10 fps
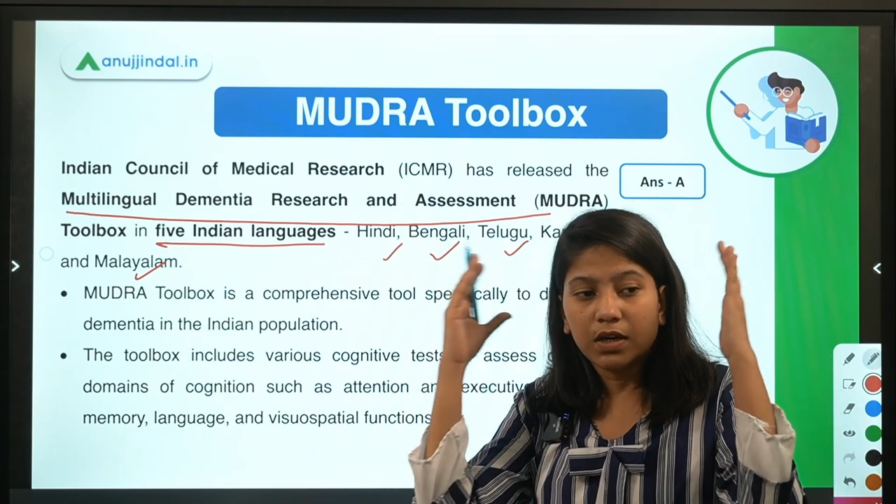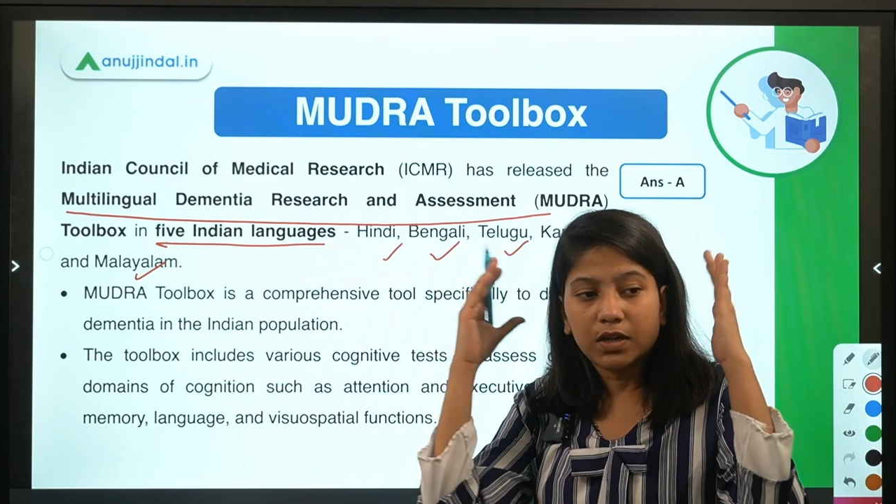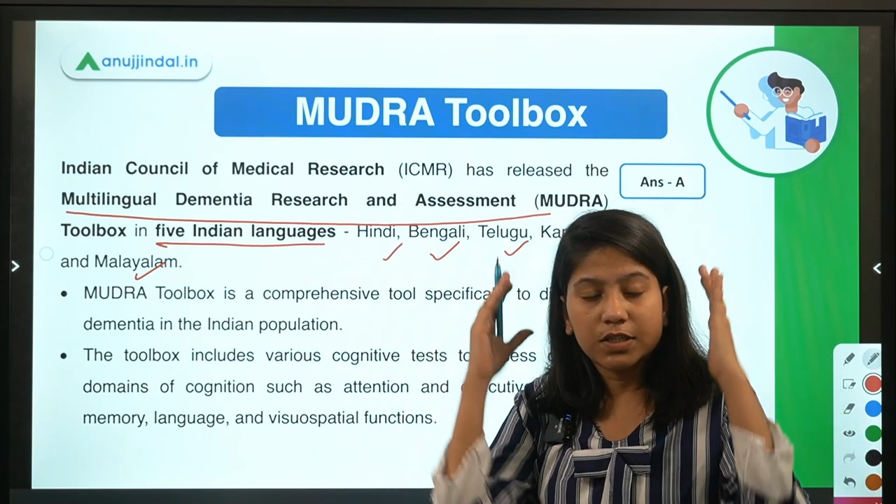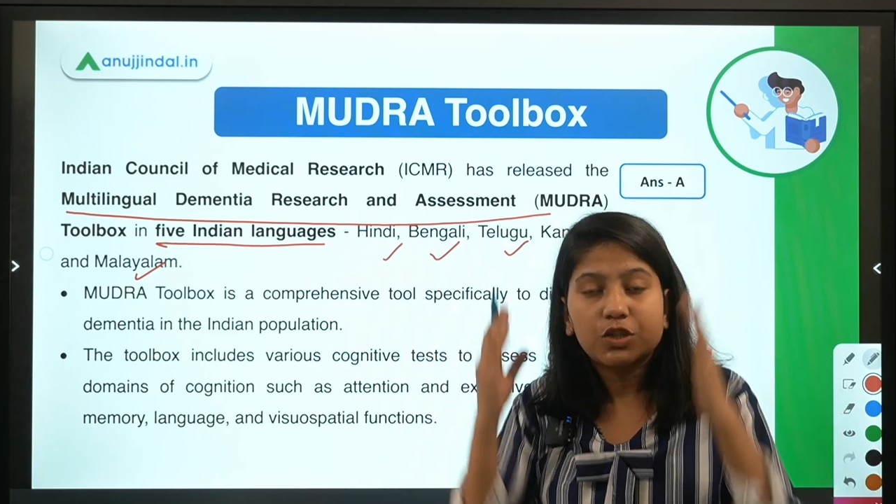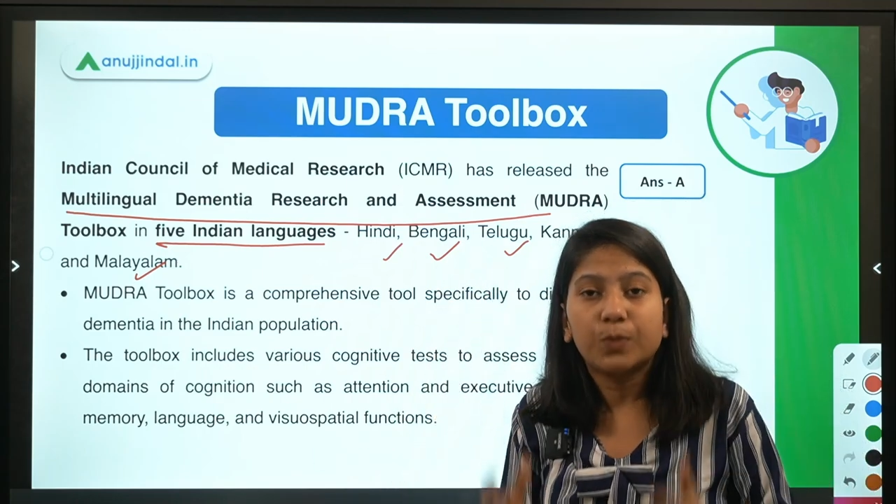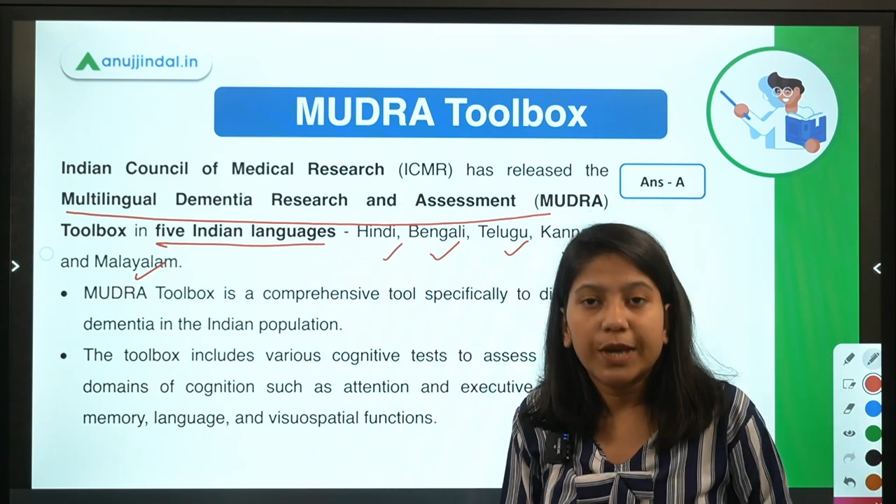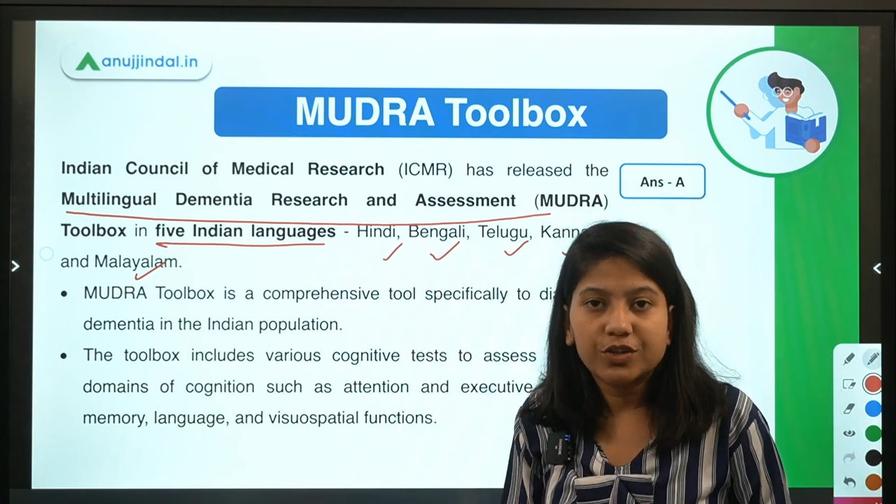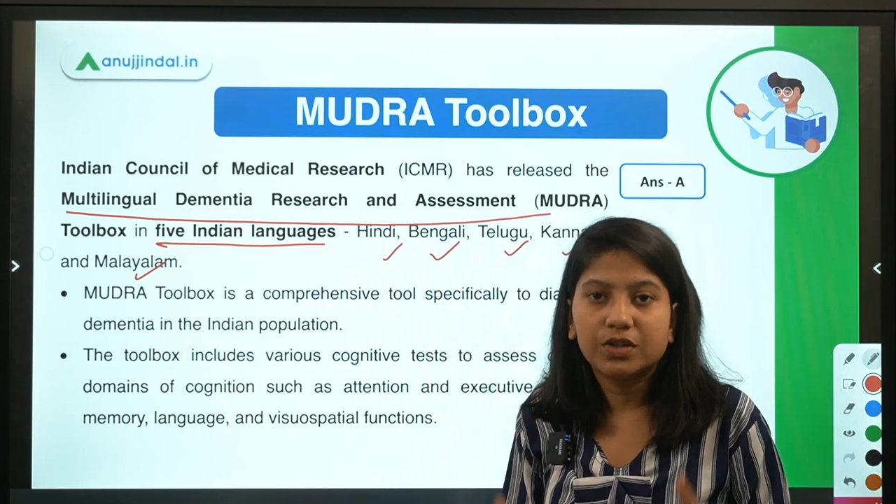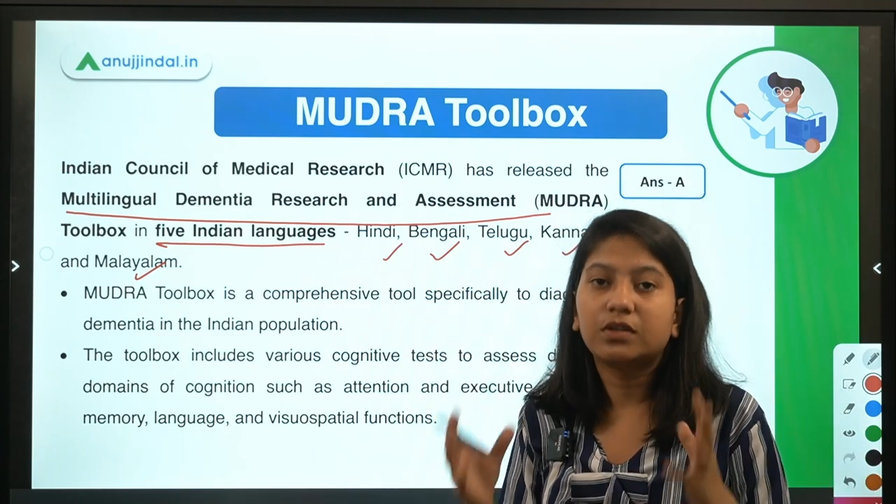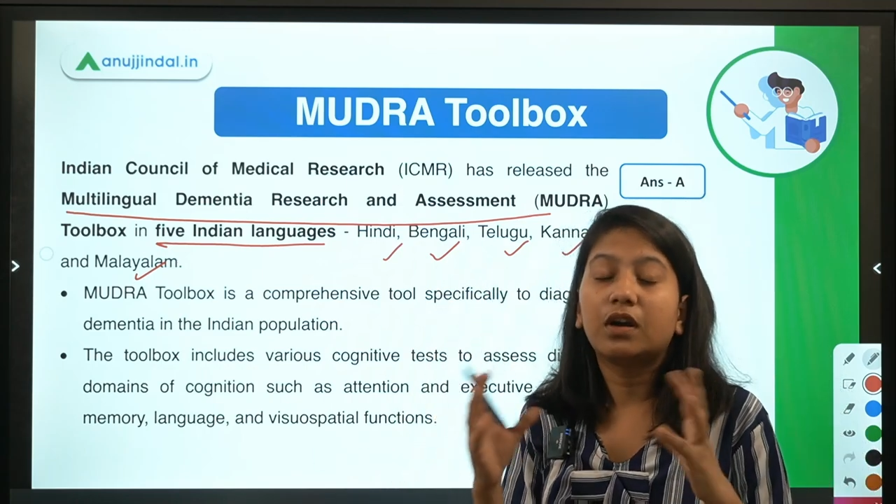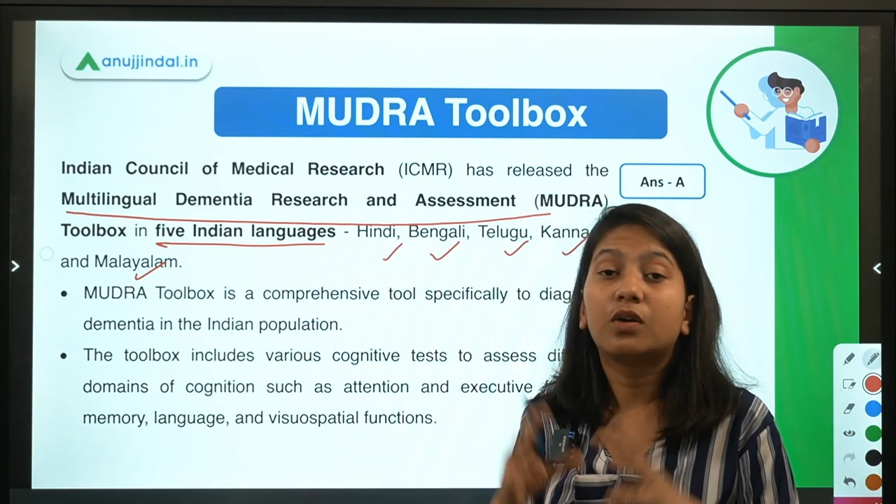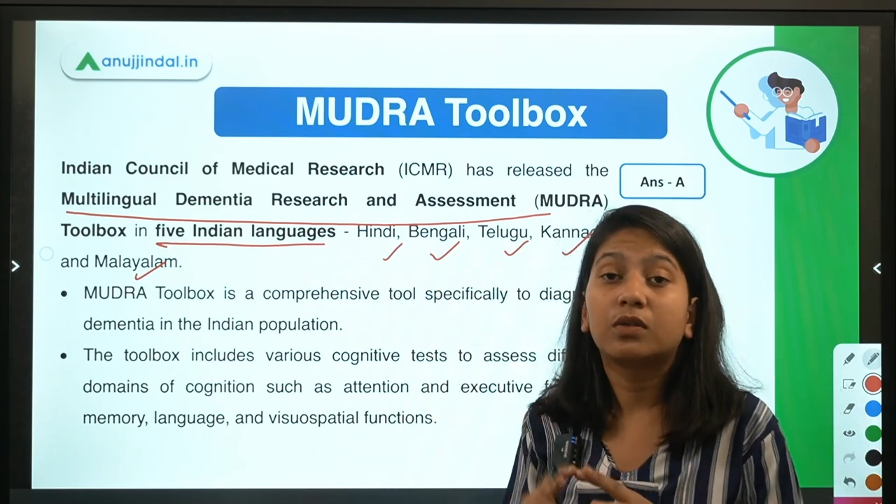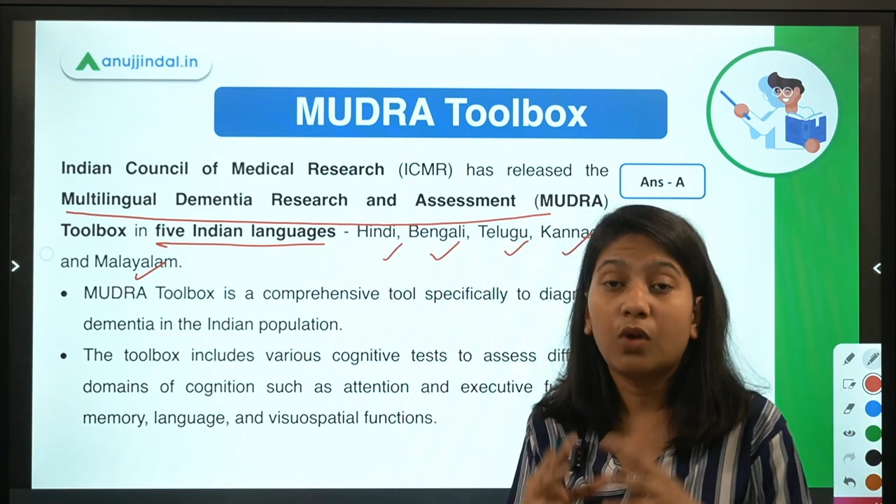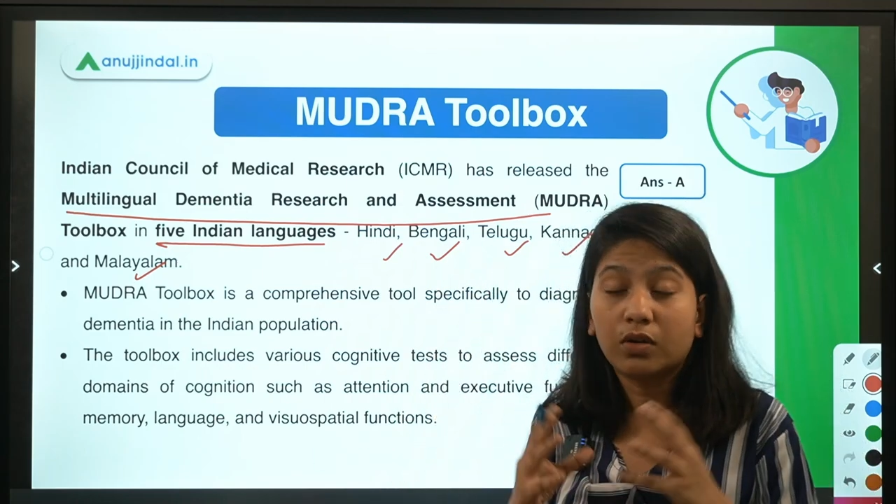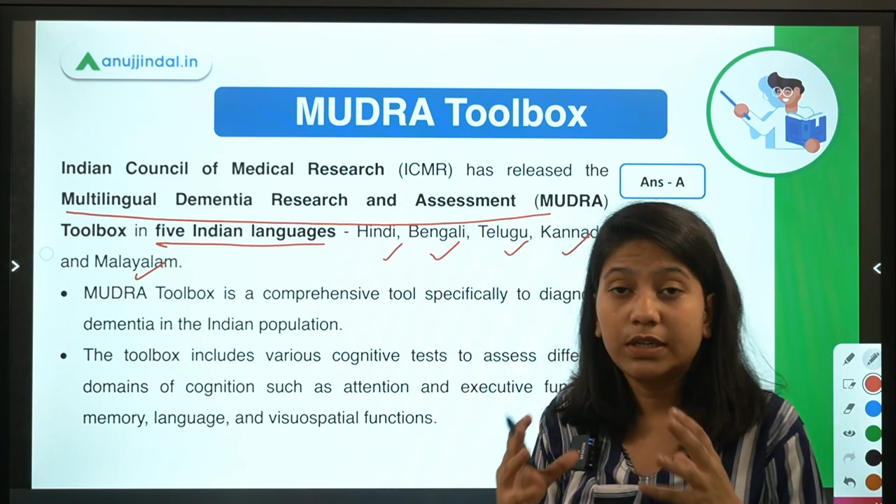uh, situation,
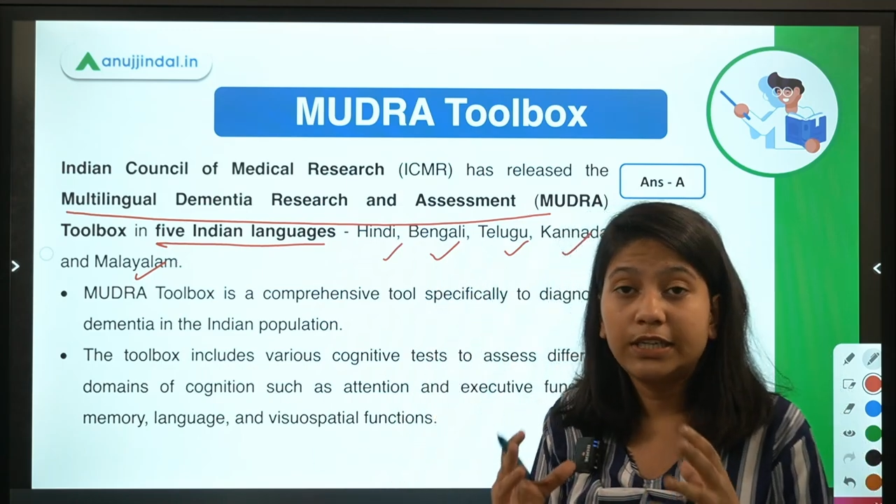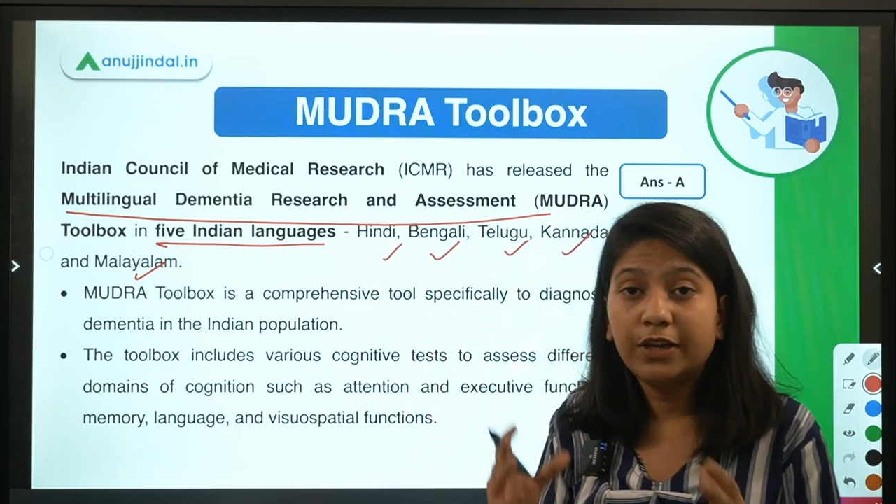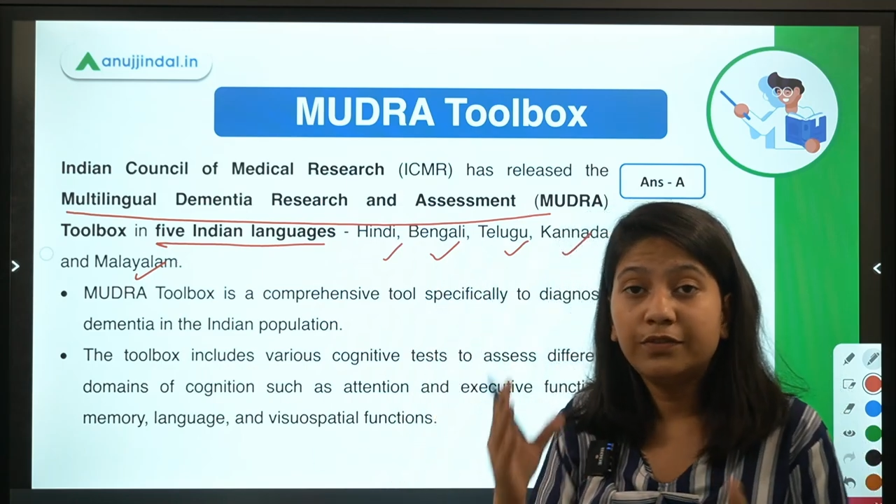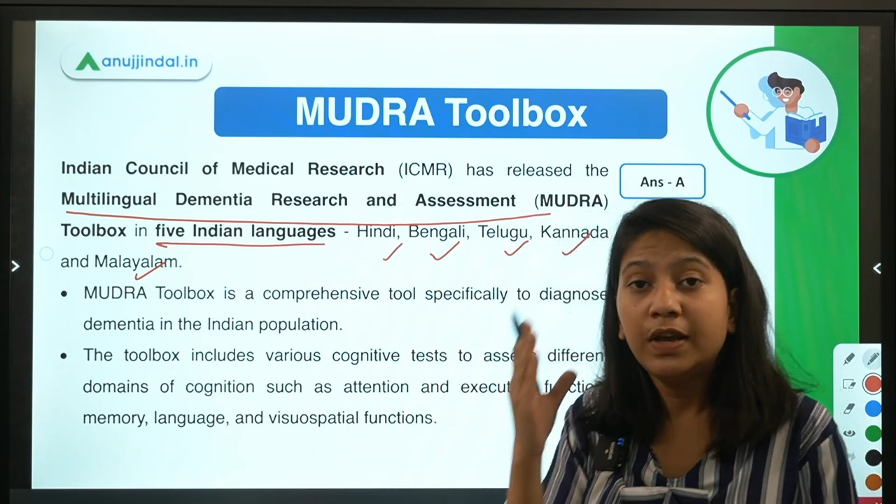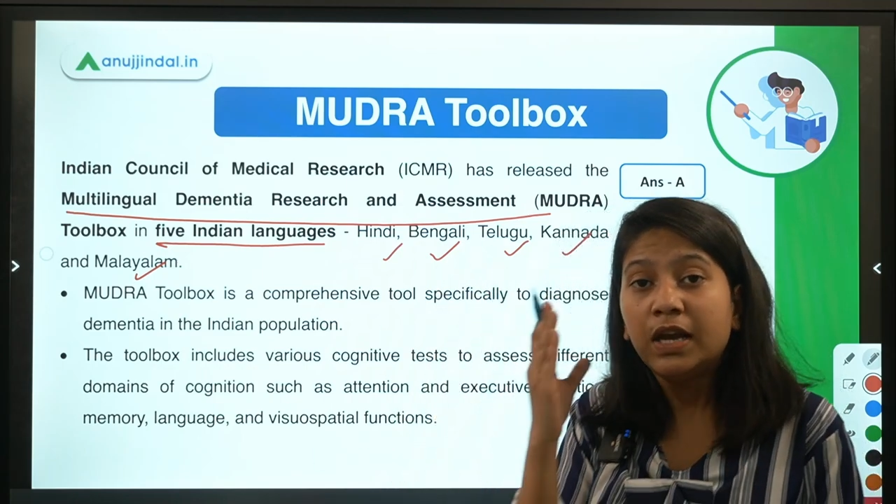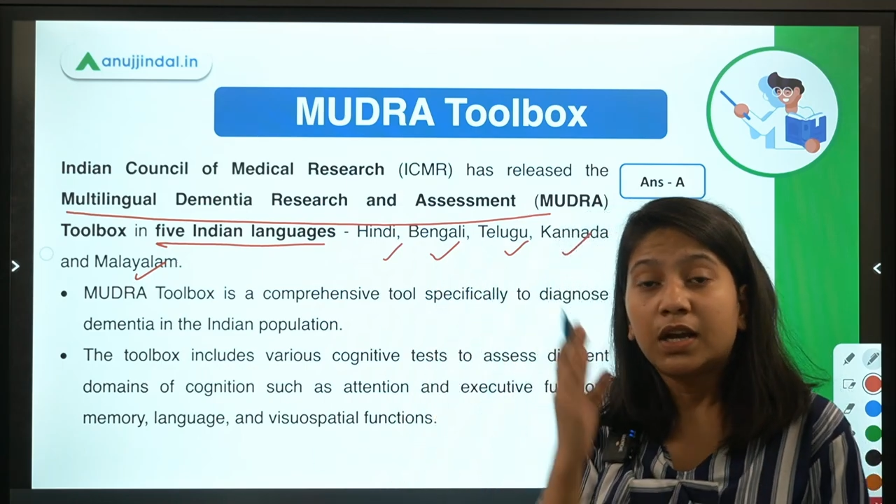co cognitive